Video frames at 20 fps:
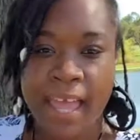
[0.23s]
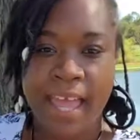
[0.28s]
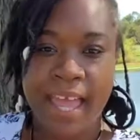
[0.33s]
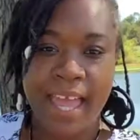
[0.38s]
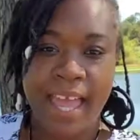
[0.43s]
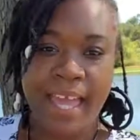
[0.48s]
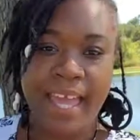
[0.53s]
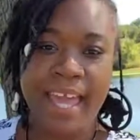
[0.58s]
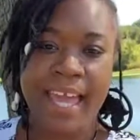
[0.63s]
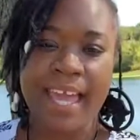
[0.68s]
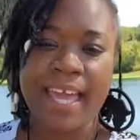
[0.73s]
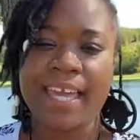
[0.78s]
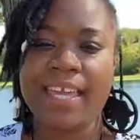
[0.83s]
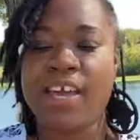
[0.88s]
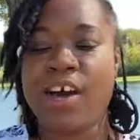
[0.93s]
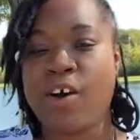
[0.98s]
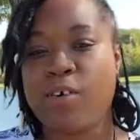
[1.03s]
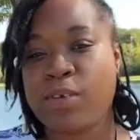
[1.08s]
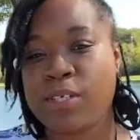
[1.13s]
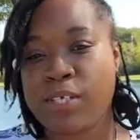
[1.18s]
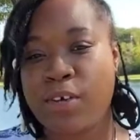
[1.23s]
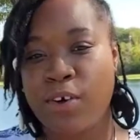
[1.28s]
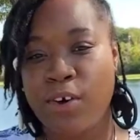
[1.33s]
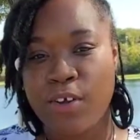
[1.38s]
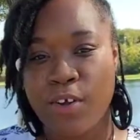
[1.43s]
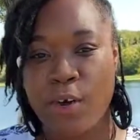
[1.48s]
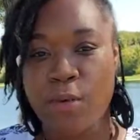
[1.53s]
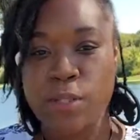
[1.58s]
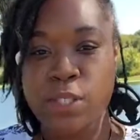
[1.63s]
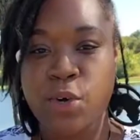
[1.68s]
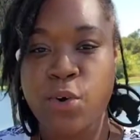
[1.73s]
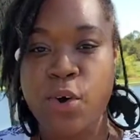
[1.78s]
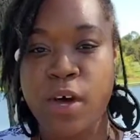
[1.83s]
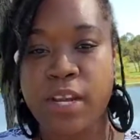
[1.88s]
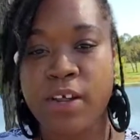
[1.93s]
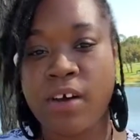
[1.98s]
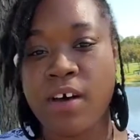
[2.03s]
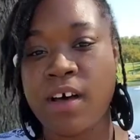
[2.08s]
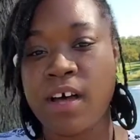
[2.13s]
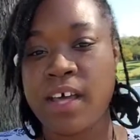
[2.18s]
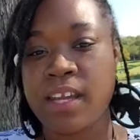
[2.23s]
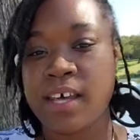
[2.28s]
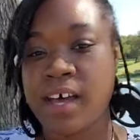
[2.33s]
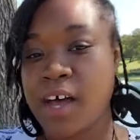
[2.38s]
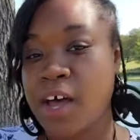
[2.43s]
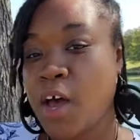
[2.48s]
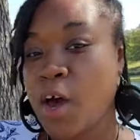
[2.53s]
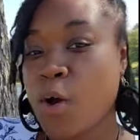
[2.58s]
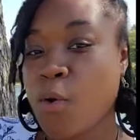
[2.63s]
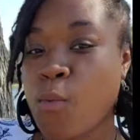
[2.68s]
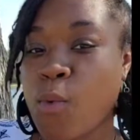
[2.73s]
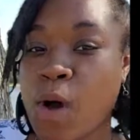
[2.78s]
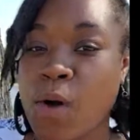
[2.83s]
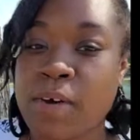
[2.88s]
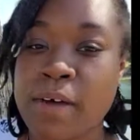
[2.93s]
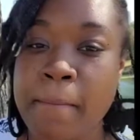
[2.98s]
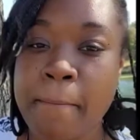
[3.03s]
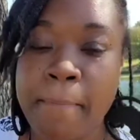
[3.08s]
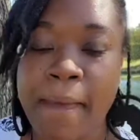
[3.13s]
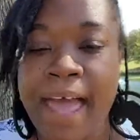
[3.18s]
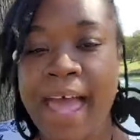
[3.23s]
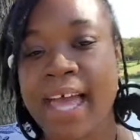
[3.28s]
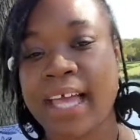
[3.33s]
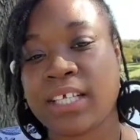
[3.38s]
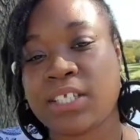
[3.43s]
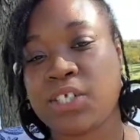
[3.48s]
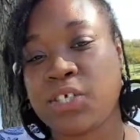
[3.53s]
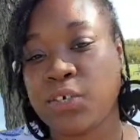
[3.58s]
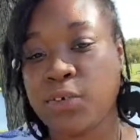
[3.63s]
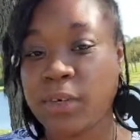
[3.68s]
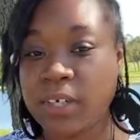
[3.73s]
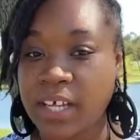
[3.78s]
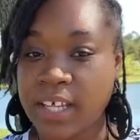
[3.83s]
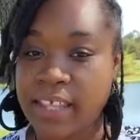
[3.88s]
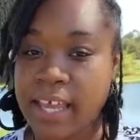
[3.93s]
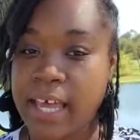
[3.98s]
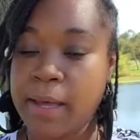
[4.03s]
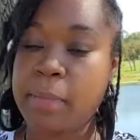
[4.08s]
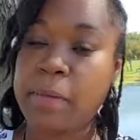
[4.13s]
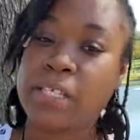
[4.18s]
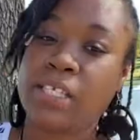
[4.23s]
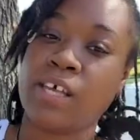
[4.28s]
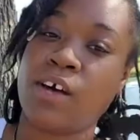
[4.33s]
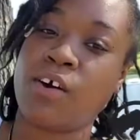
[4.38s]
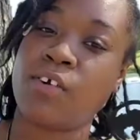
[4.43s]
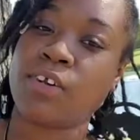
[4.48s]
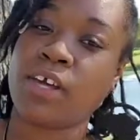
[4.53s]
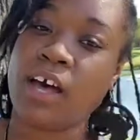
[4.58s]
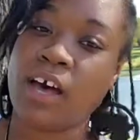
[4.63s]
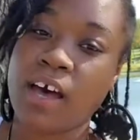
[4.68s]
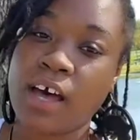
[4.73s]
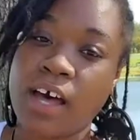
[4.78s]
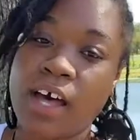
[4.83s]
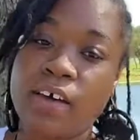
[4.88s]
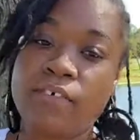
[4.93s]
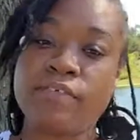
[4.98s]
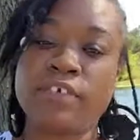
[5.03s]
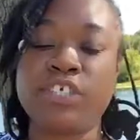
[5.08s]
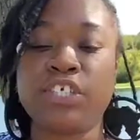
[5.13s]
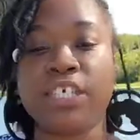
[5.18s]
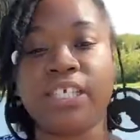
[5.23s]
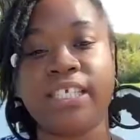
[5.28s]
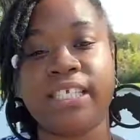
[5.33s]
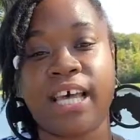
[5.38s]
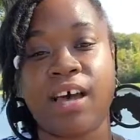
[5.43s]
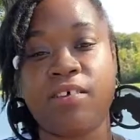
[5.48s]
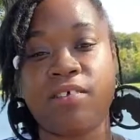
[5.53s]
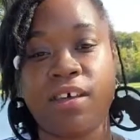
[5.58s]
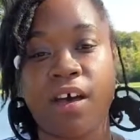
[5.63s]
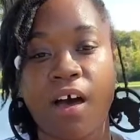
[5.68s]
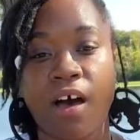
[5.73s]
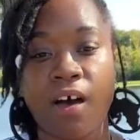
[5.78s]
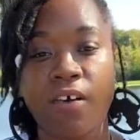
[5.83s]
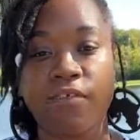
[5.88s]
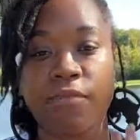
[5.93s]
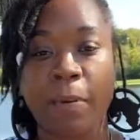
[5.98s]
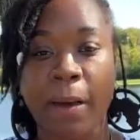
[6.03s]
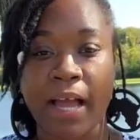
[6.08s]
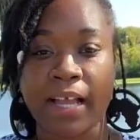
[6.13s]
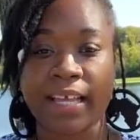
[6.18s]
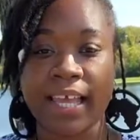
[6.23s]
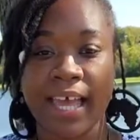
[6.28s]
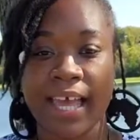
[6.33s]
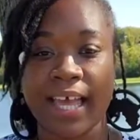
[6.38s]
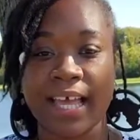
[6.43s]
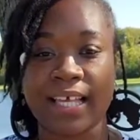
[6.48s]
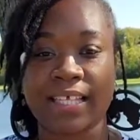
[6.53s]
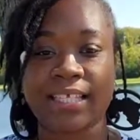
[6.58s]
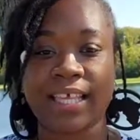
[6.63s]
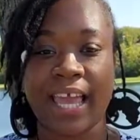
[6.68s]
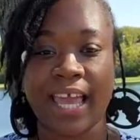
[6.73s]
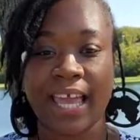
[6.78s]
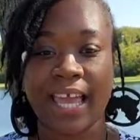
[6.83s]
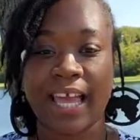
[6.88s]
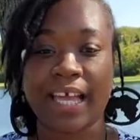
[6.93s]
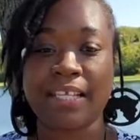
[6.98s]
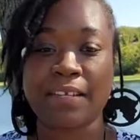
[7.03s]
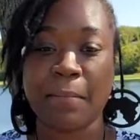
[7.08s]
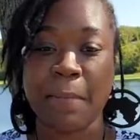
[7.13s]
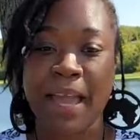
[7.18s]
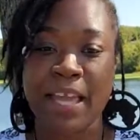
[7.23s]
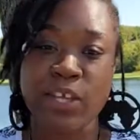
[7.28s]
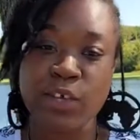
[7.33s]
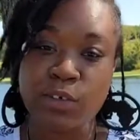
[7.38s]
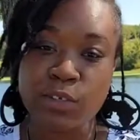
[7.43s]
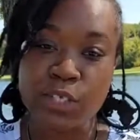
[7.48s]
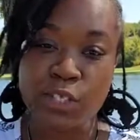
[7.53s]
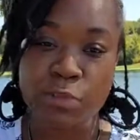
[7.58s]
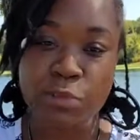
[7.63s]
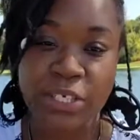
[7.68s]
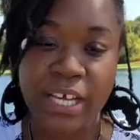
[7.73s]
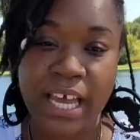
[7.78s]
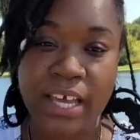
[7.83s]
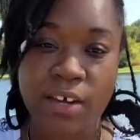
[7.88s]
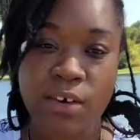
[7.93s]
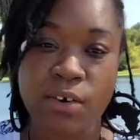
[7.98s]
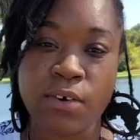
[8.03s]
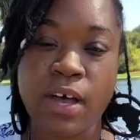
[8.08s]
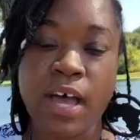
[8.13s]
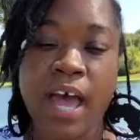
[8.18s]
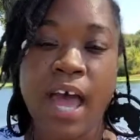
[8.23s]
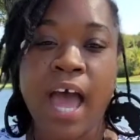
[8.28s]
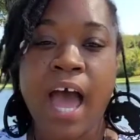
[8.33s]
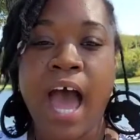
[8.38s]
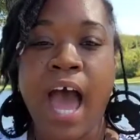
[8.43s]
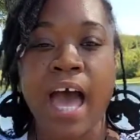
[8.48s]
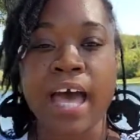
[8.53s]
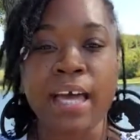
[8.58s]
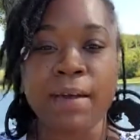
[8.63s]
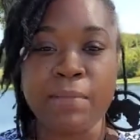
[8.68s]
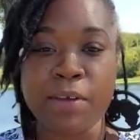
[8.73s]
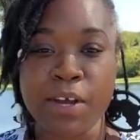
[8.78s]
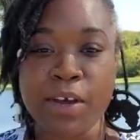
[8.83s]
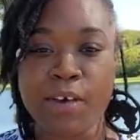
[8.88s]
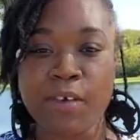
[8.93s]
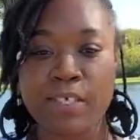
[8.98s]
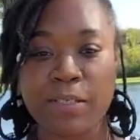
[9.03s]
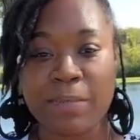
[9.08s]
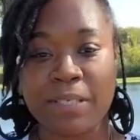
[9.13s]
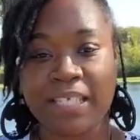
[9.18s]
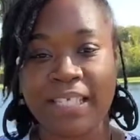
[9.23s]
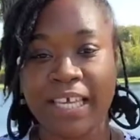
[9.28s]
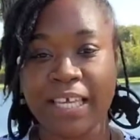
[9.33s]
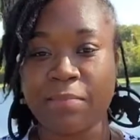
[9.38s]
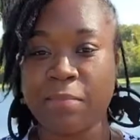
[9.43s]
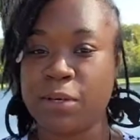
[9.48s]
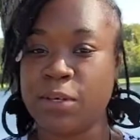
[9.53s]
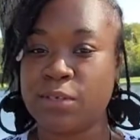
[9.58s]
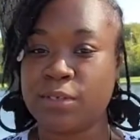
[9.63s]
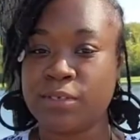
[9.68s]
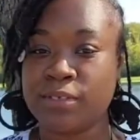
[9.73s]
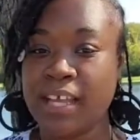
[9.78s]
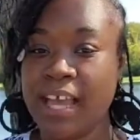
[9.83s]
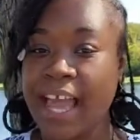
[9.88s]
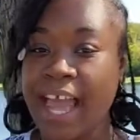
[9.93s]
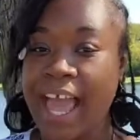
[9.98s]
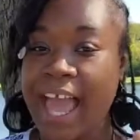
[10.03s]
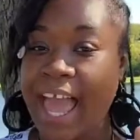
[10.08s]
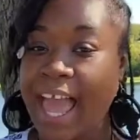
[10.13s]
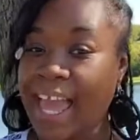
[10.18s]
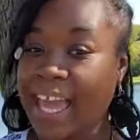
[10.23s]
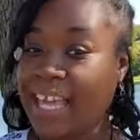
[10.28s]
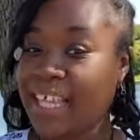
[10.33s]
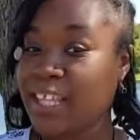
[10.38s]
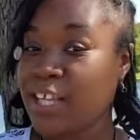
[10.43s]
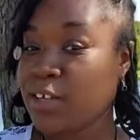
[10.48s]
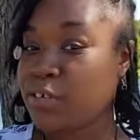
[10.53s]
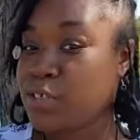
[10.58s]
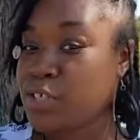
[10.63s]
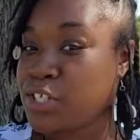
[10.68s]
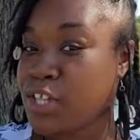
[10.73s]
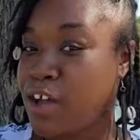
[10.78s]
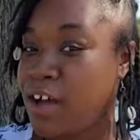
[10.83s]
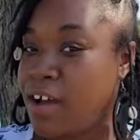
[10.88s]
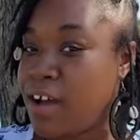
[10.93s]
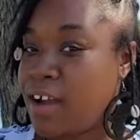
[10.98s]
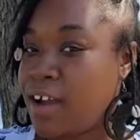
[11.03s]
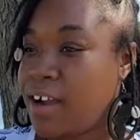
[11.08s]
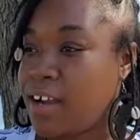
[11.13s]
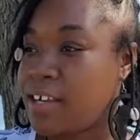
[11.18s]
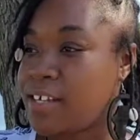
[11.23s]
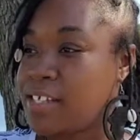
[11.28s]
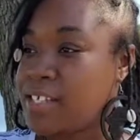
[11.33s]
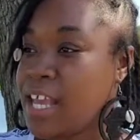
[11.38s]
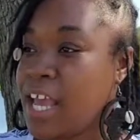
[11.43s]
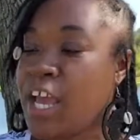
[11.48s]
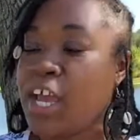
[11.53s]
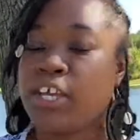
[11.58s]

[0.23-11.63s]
Hey, y'all, what's going on? Welcome back to another episode of She Sound Off podcast and my YouTube channel. I'm your host, Mystique Moon. Hey, little stars.